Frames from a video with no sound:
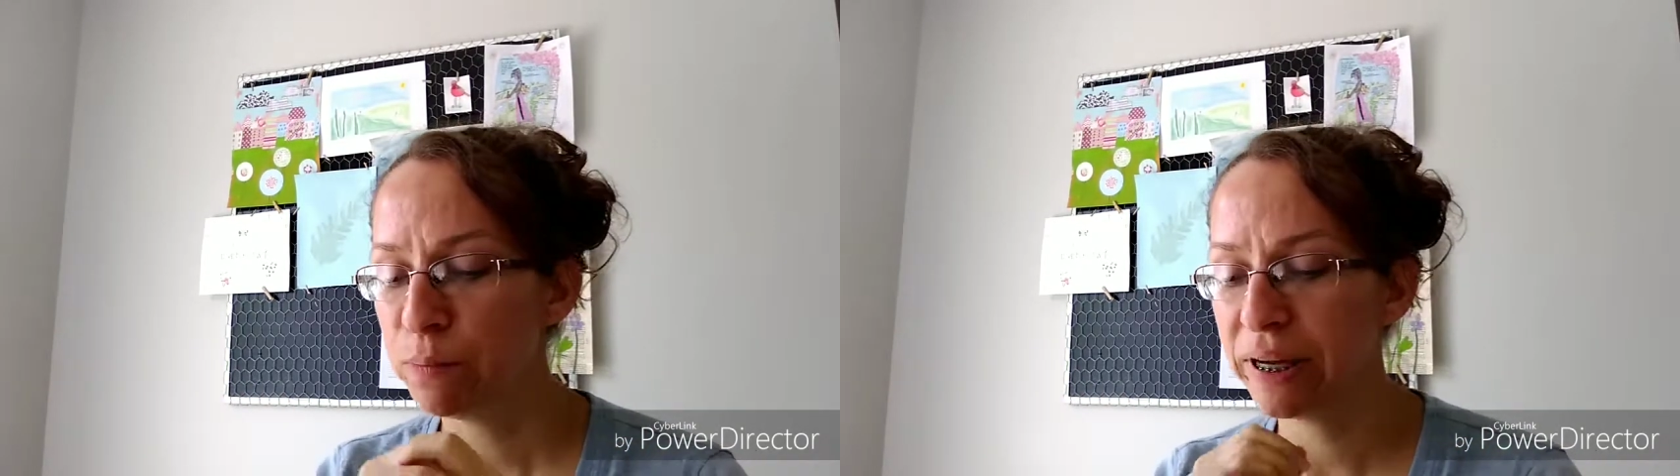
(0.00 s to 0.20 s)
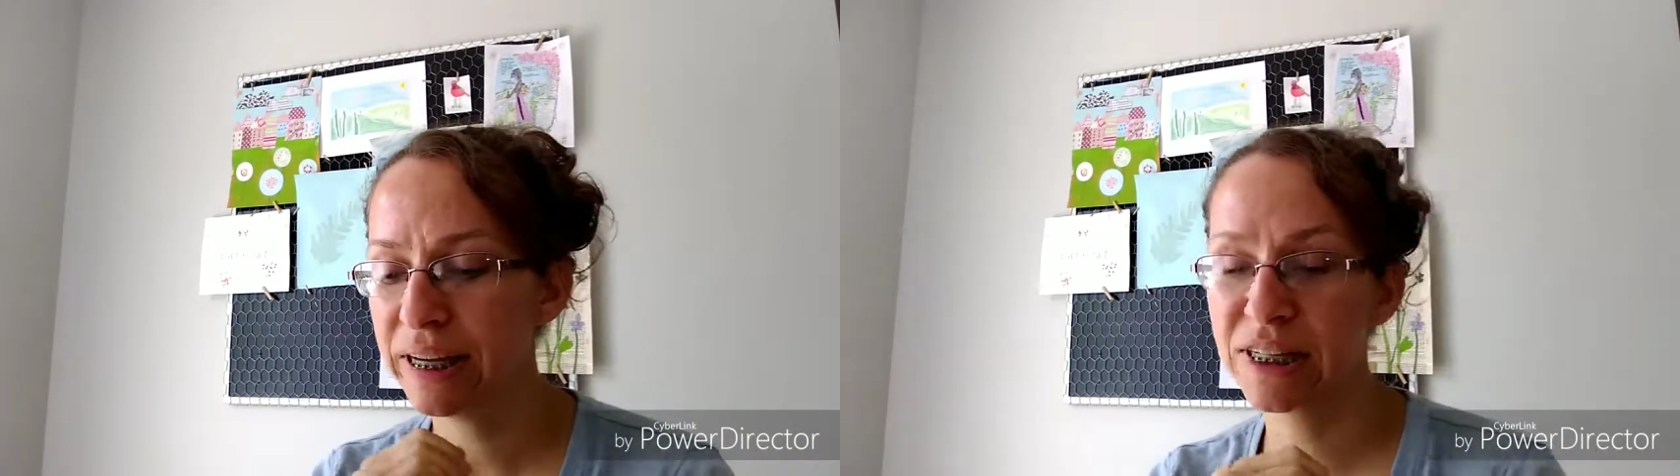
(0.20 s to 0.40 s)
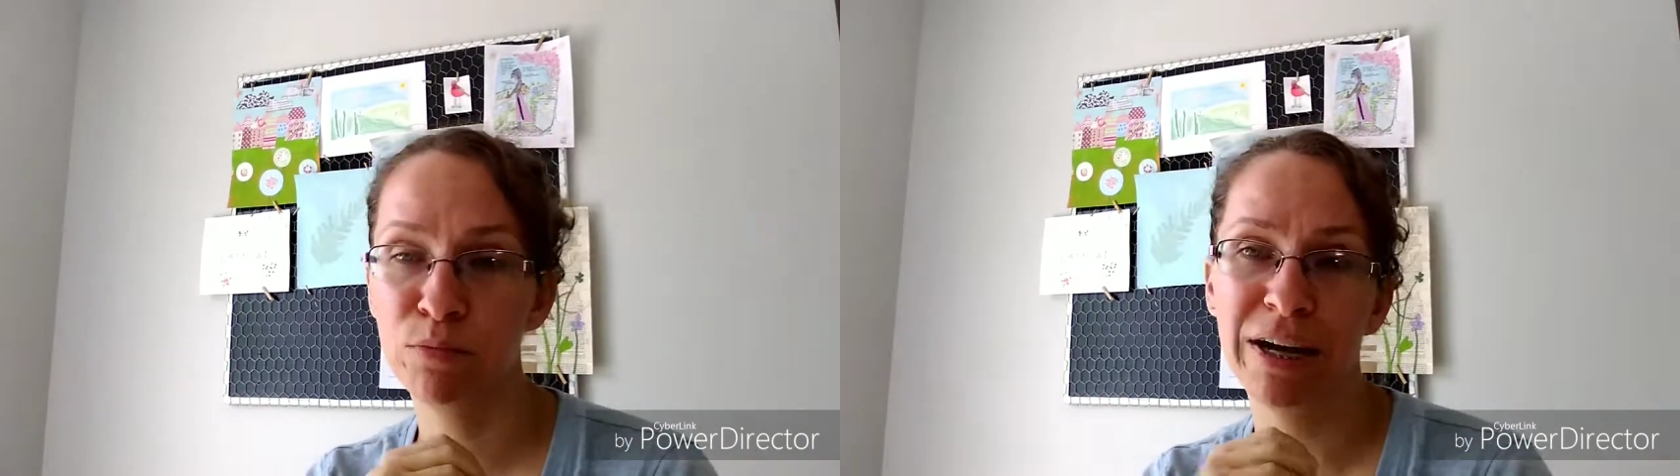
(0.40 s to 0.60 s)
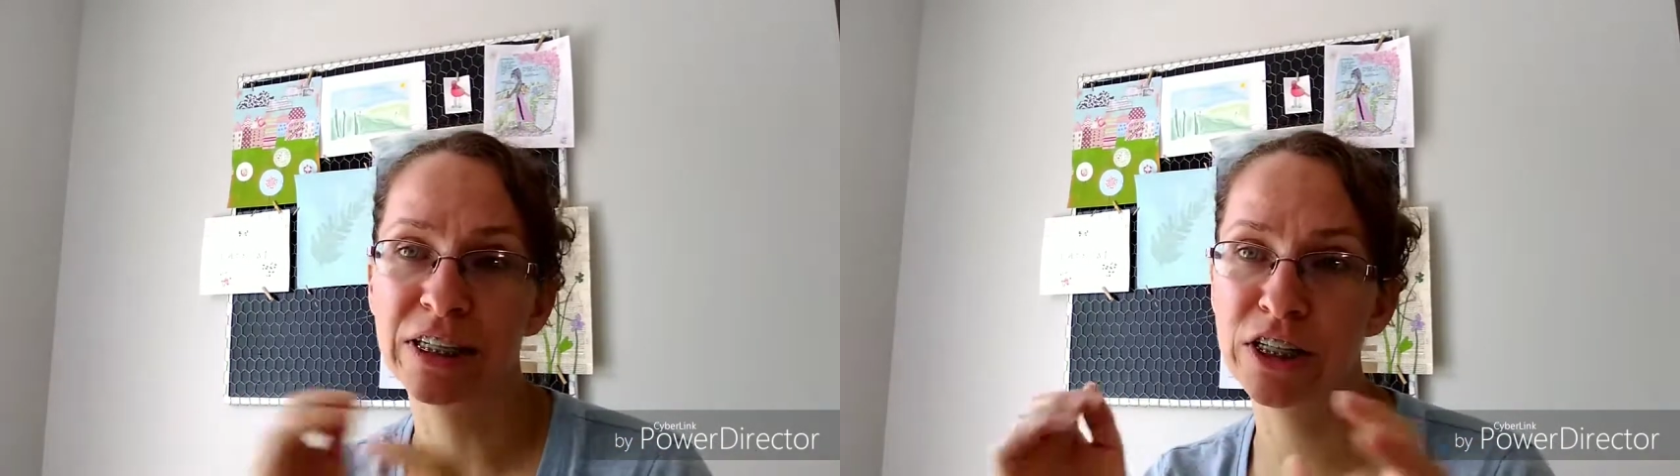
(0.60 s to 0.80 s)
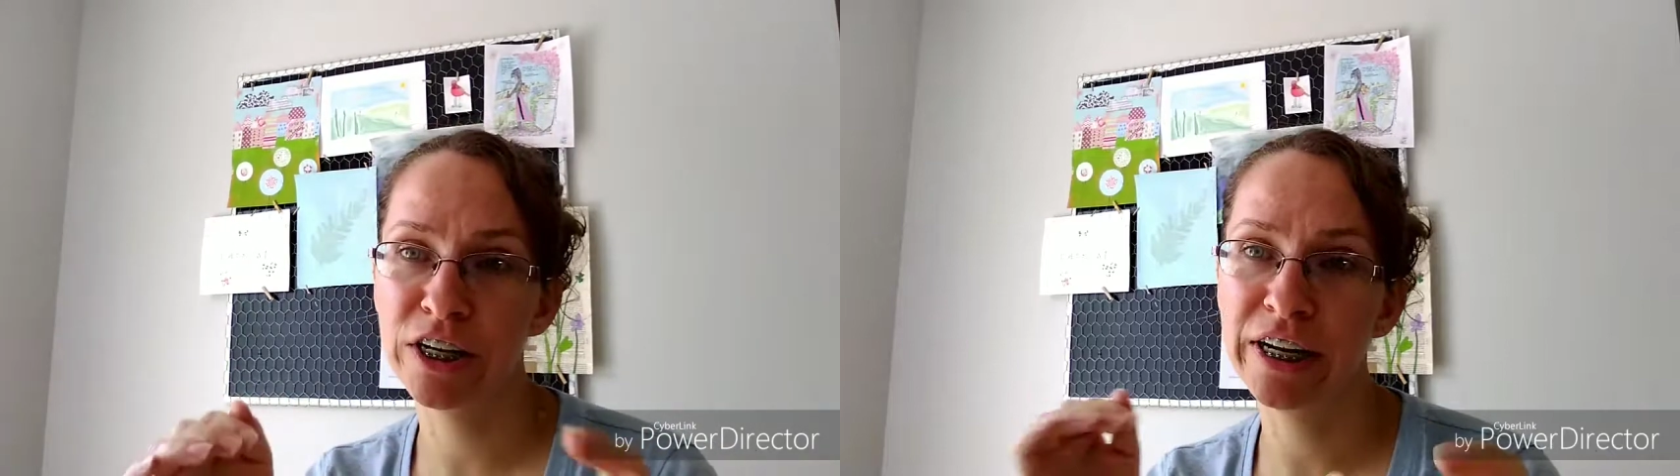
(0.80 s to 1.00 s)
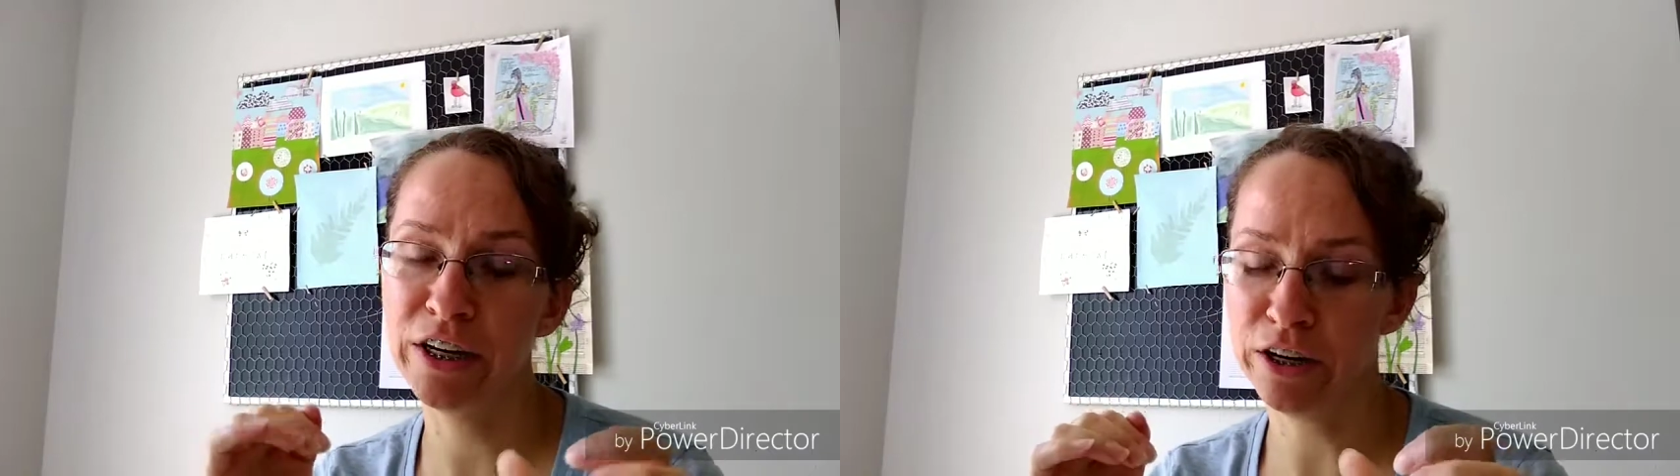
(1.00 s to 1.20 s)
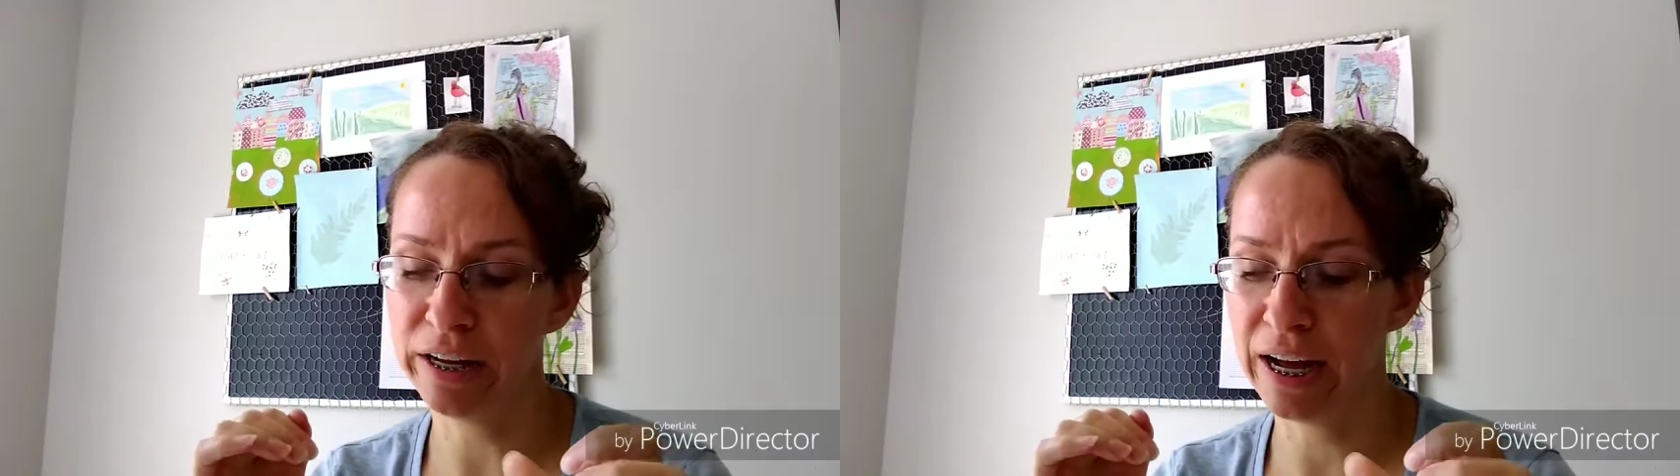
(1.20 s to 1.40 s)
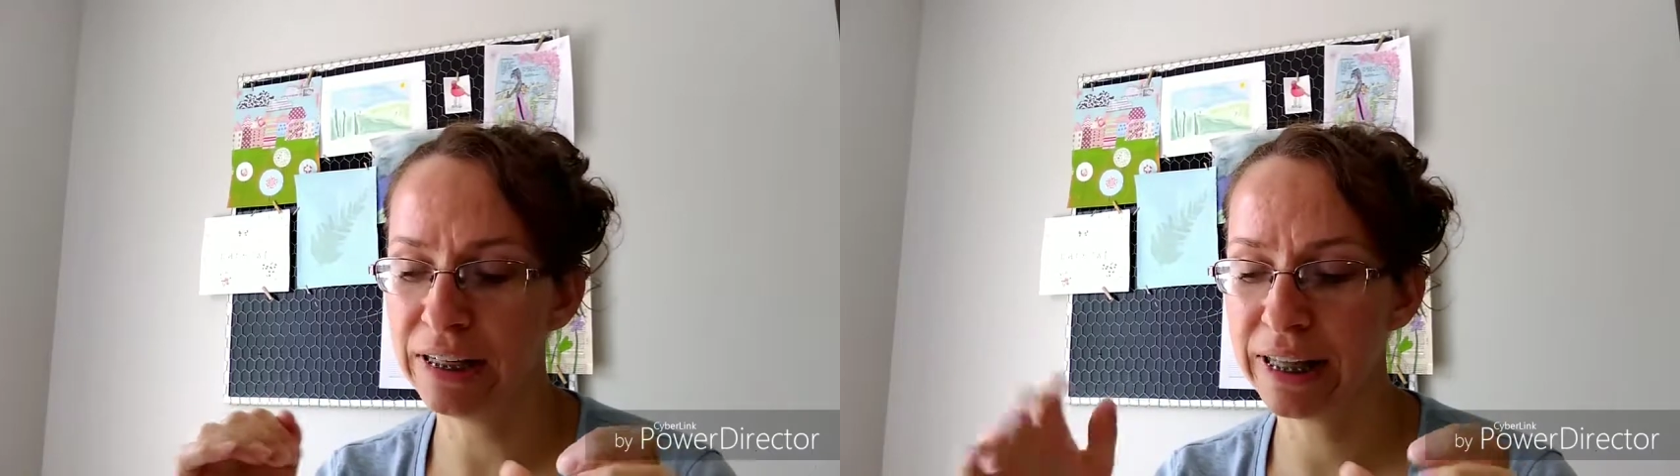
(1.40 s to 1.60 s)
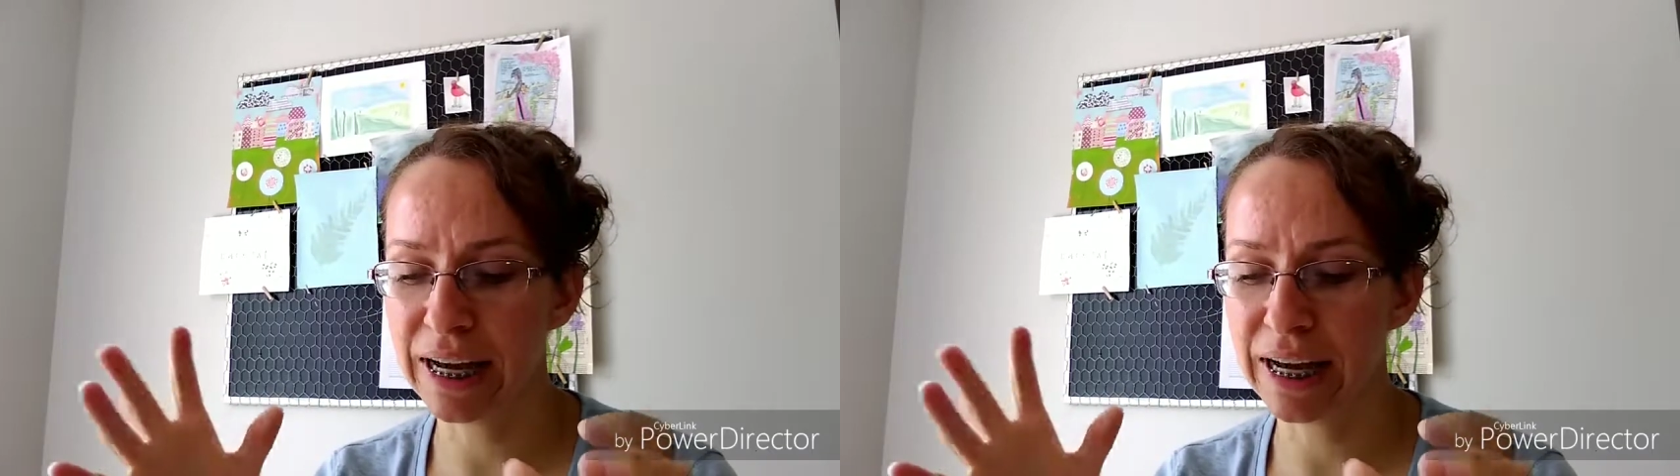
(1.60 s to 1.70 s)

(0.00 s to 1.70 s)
because the bacteria in your gut,